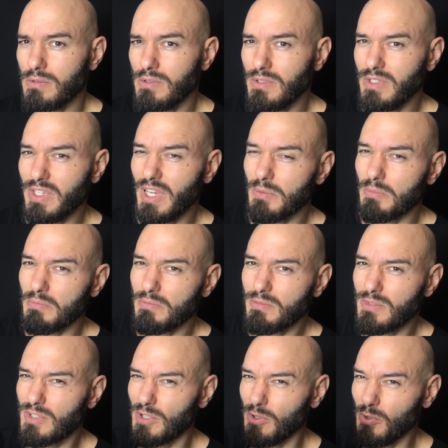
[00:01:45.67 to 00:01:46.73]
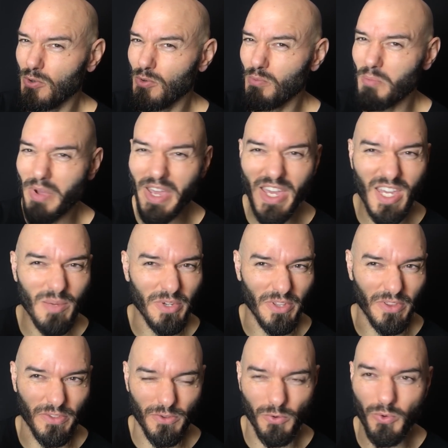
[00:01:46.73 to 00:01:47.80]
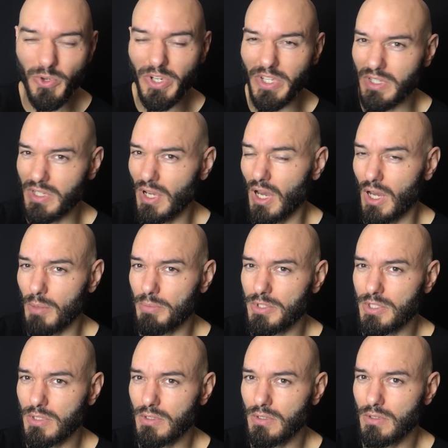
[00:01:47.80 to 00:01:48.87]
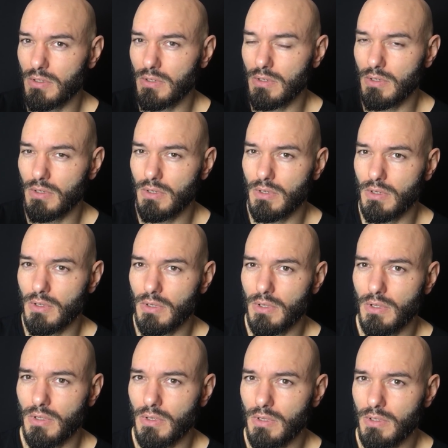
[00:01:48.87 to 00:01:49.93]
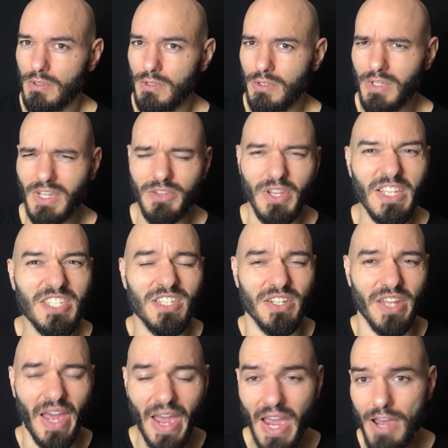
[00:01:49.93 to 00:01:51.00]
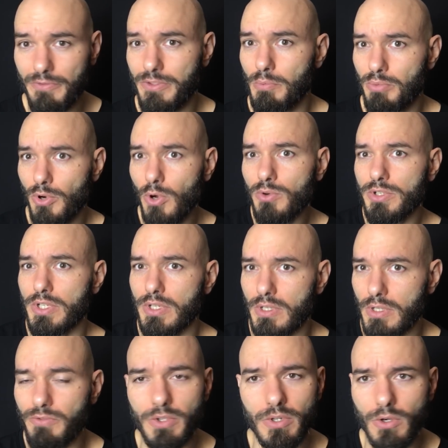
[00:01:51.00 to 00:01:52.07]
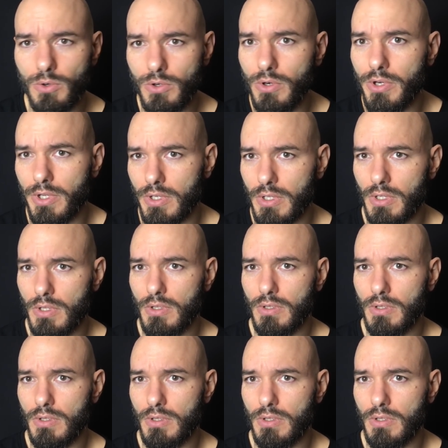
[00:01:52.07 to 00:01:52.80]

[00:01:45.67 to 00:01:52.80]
you get two, maybe three tops. You get less than half the protein if you don't cook it